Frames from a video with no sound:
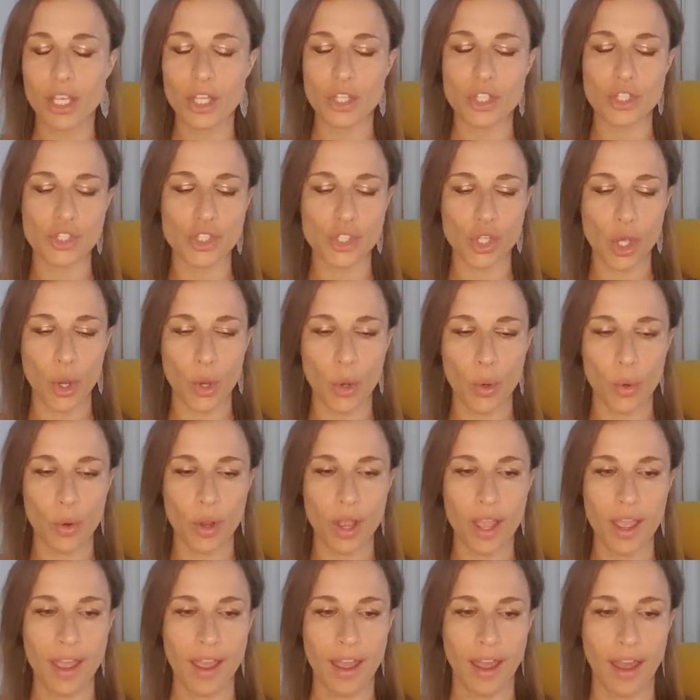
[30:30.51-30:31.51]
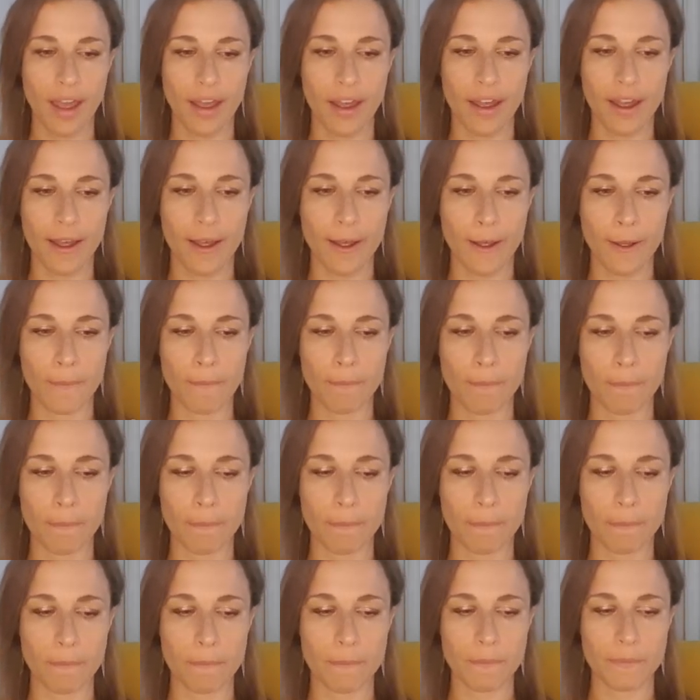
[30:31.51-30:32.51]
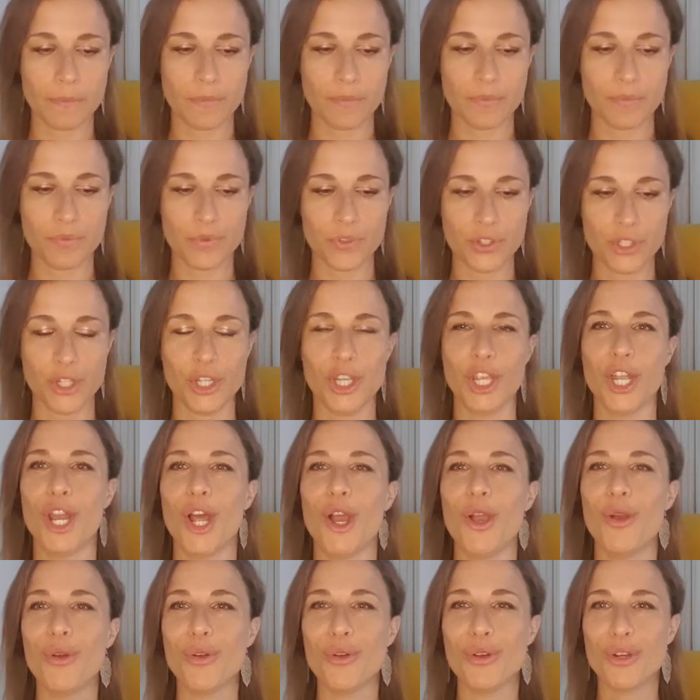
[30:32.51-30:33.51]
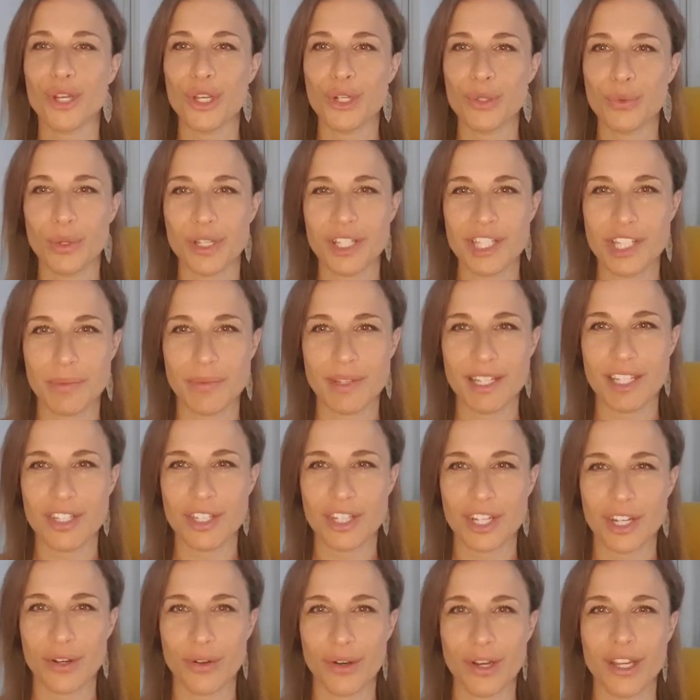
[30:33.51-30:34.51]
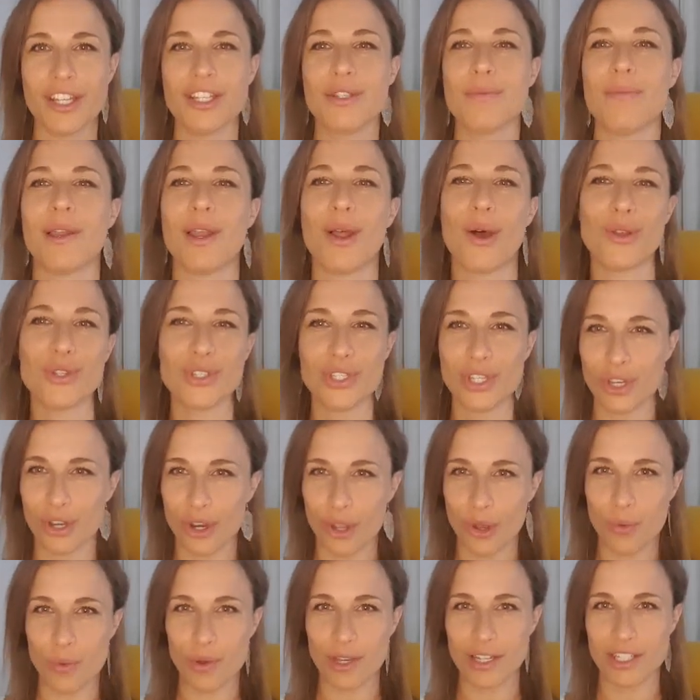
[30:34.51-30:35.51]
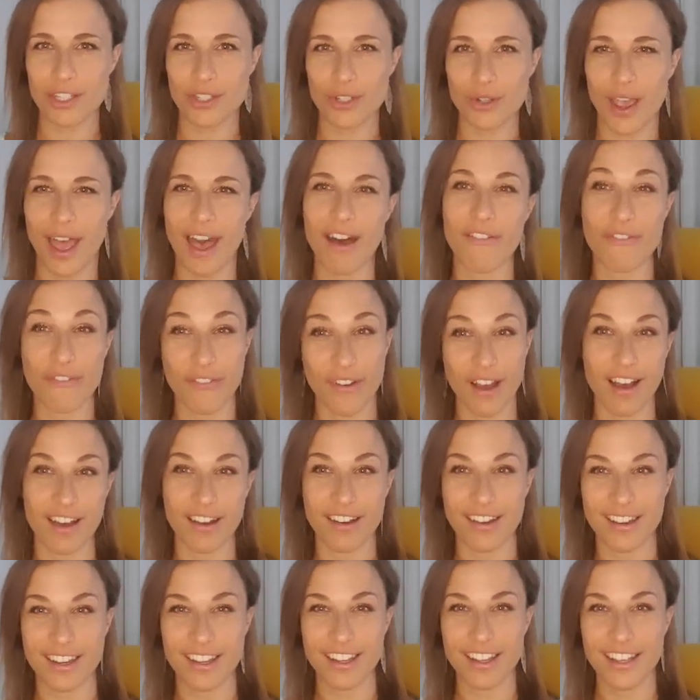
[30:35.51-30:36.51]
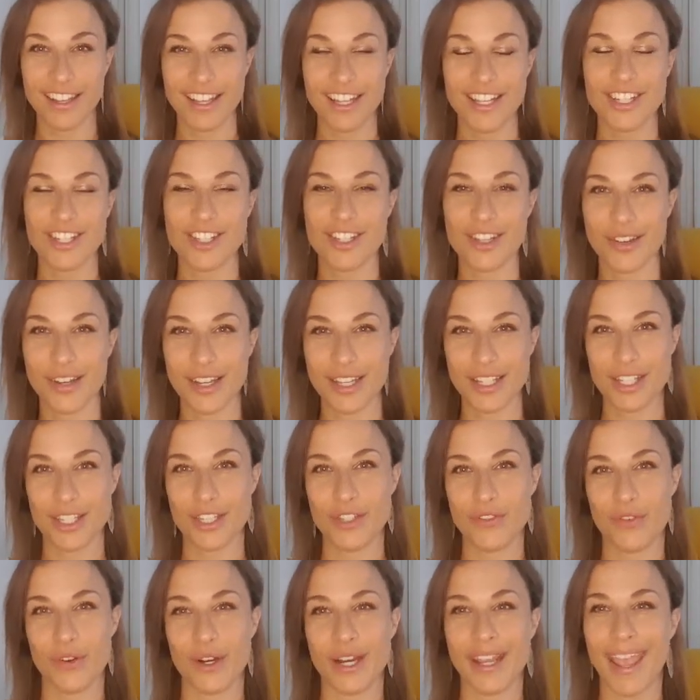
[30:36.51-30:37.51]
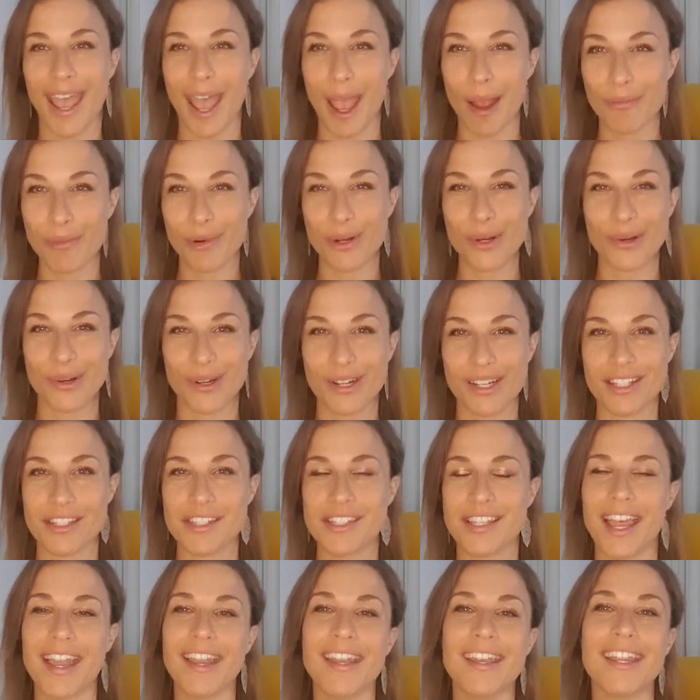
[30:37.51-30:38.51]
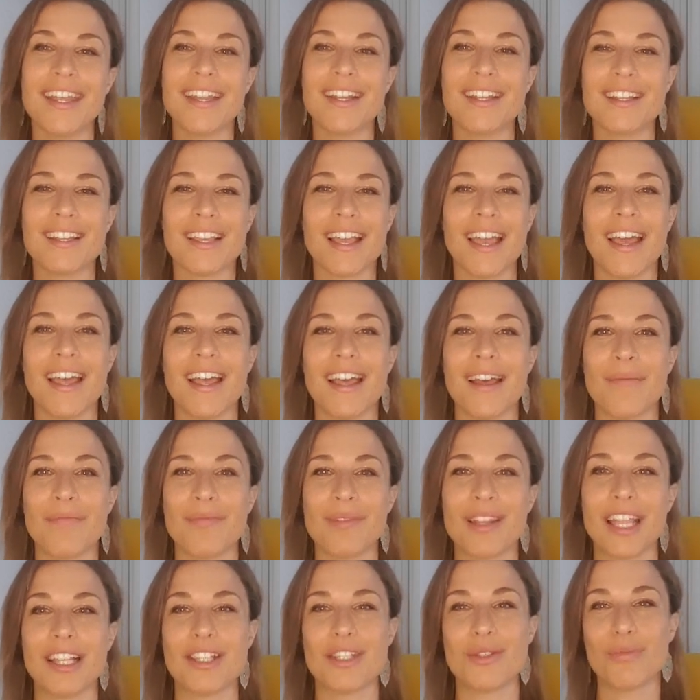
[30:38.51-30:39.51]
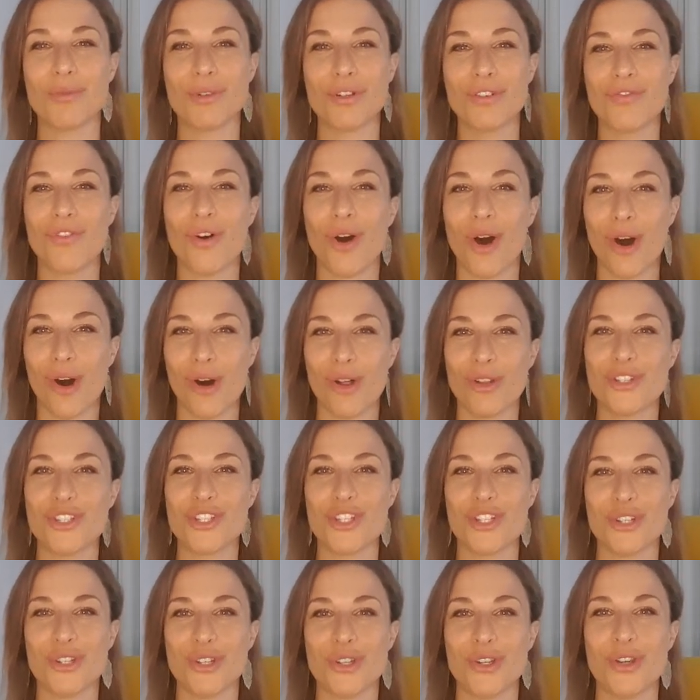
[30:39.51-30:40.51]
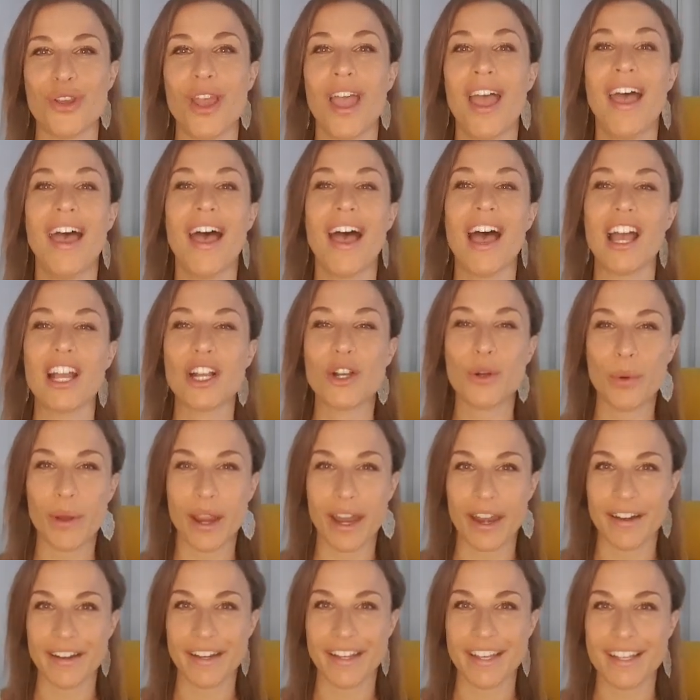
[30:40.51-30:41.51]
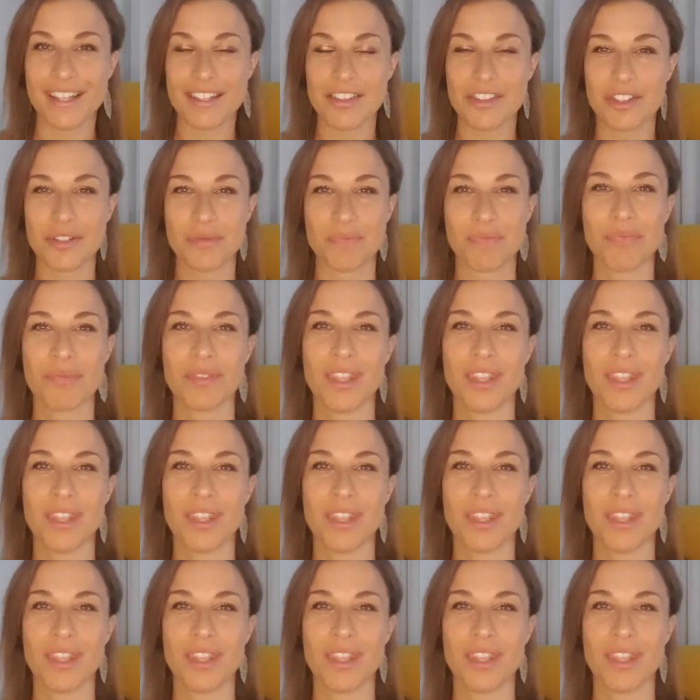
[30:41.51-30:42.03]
So, um, to, you know, know when to be serious, but also know when to have fun. So this is for Capricorn Ascendant. Um, let's move on to Aquarius.